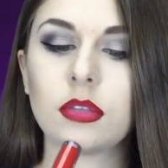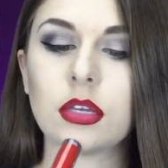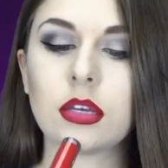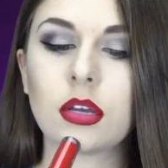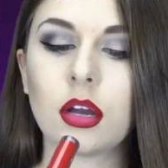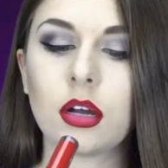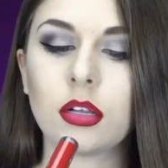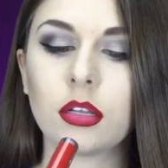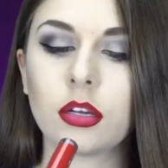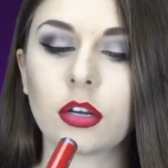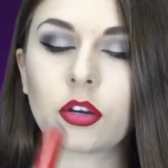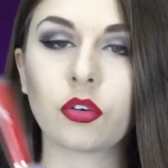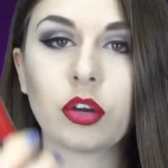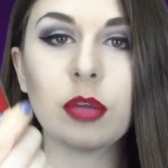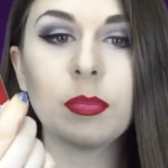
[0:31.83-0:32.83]
the
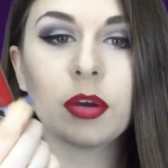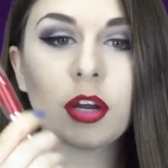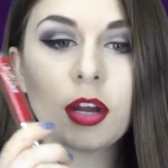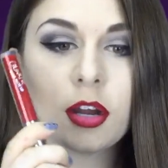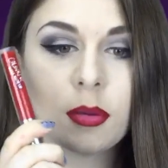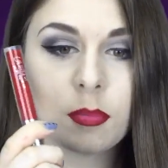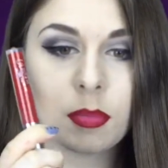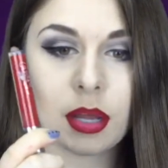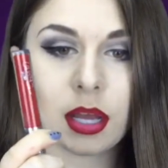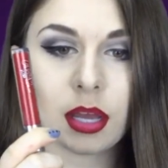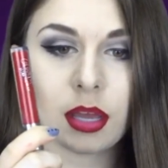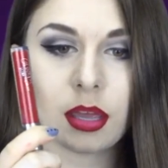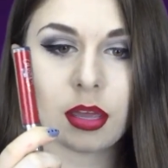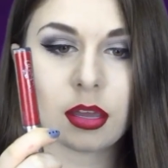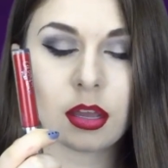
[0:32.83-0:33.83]
color Creeper
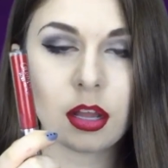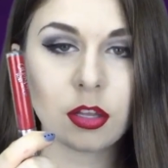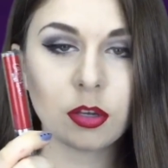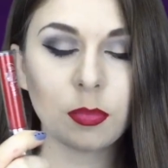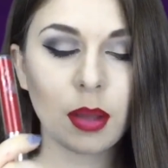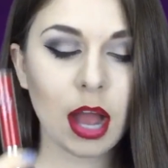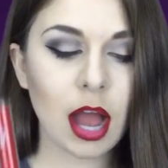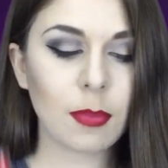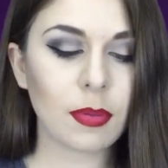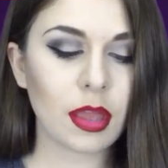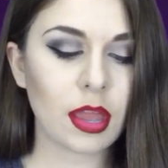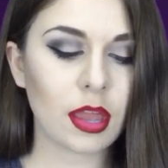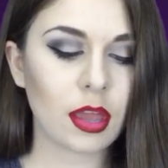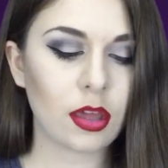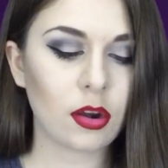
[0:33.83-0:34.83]
by ColourPop
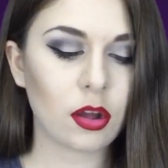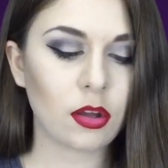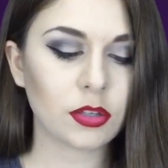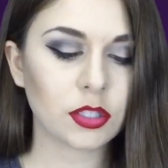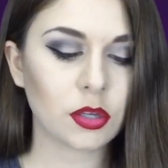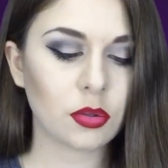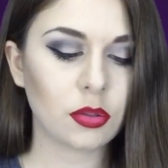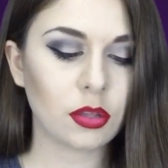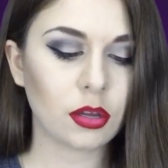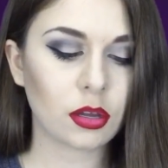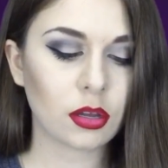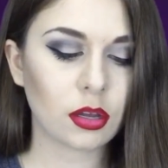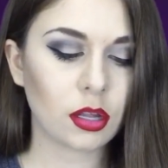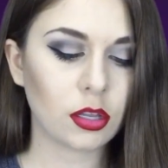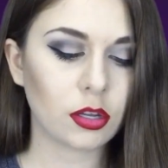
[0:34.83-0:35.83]
and also
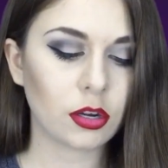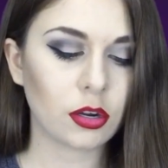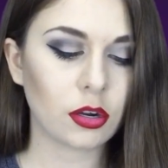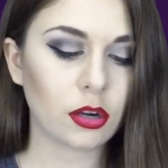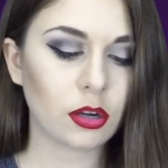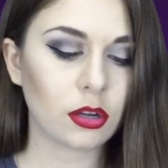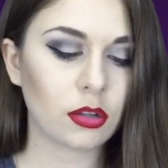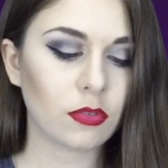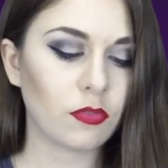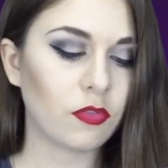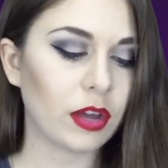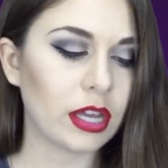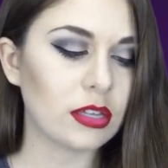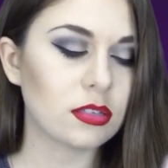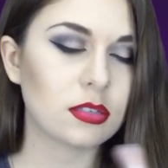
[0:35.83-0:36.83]
the color
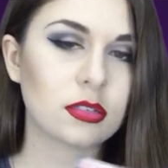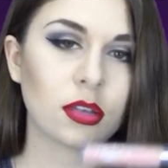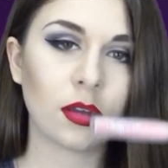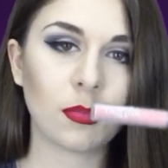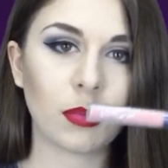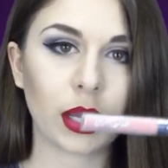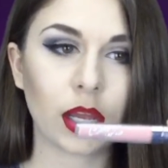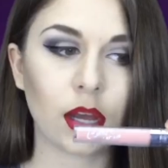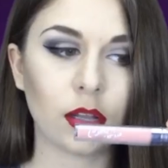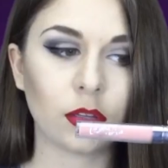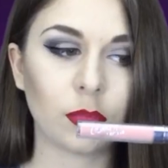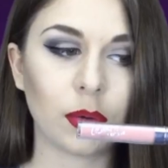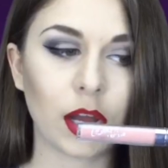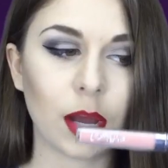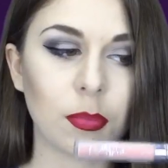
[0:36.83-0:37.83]
Vice by
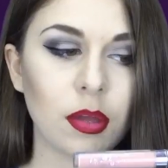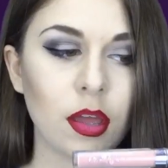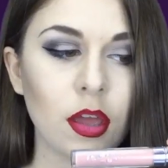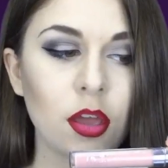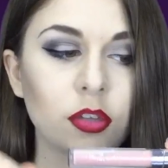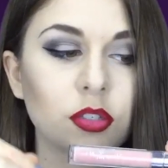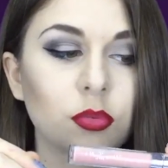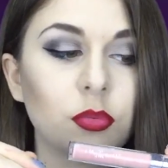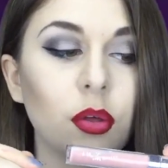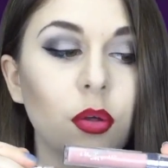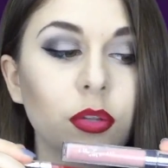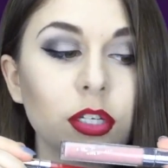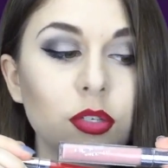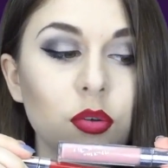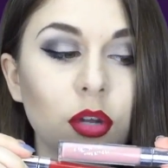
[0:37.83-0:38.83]
ColourPop. So the
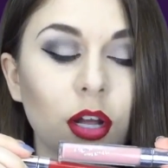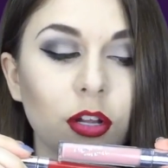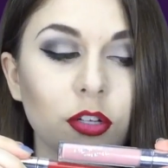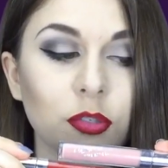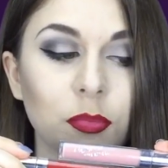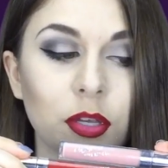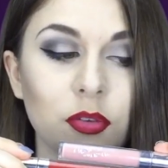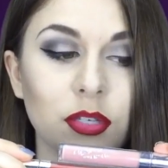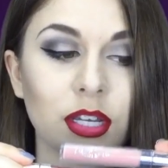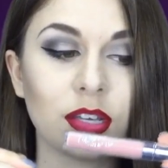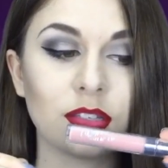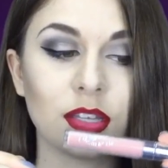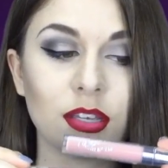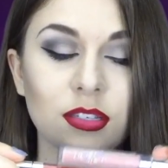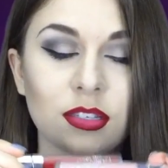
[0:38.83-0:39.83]
only two colors I'm
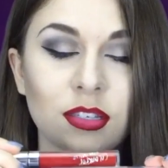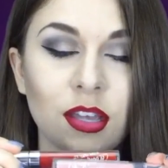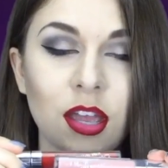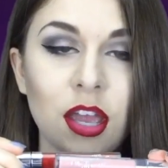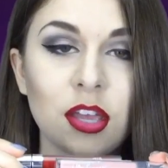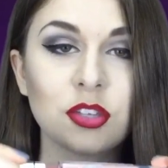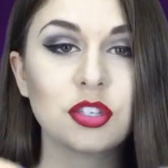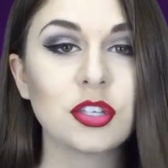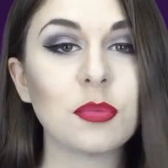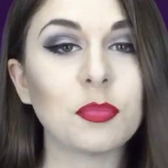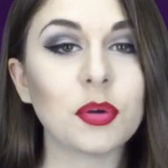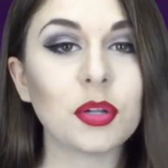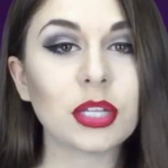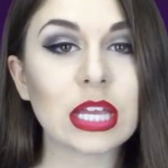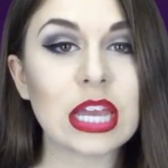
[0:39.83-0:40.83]
using is this.
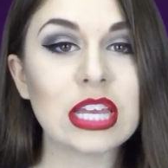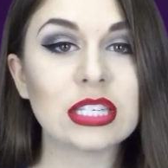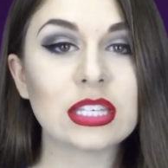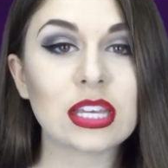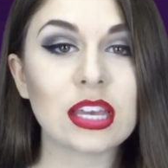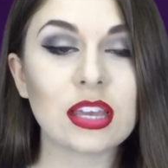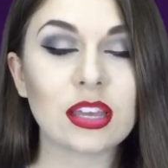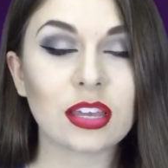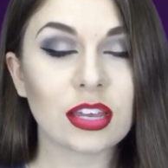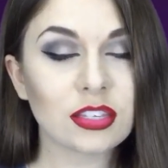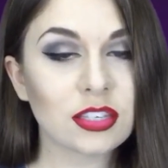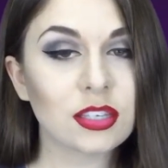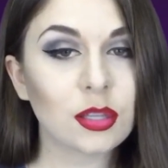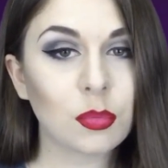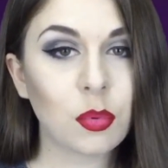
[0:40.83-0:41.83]
Simple, easy,
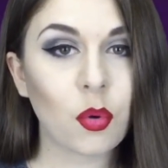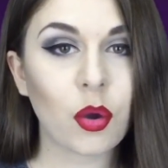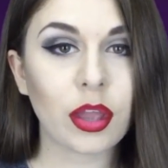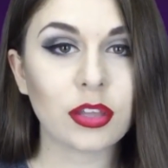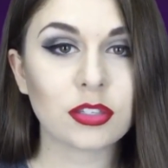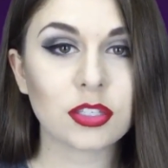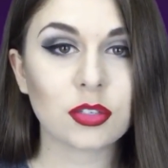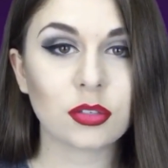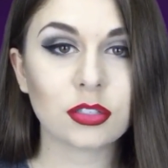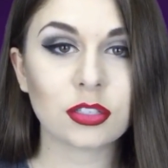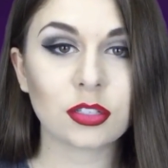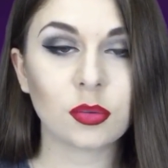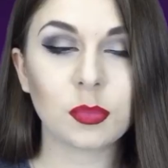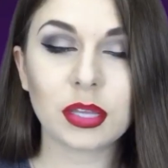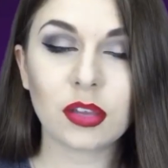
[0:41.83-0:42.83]
gets to the point. So
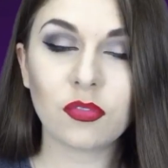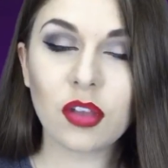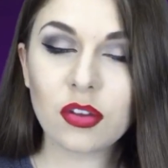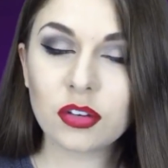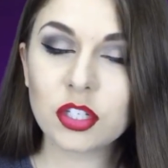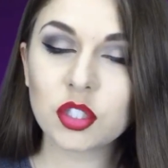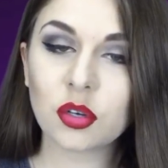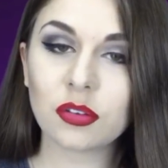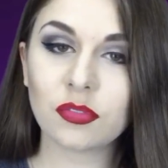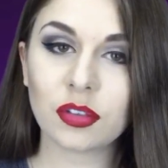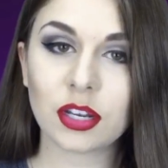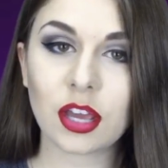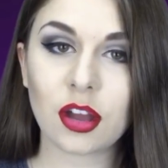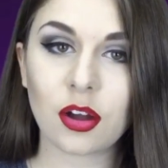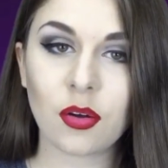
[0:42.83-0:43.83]
this is going to be a very short
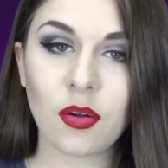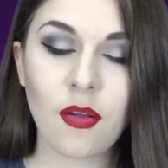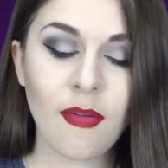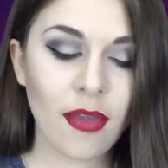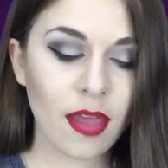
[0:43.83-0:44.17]
video.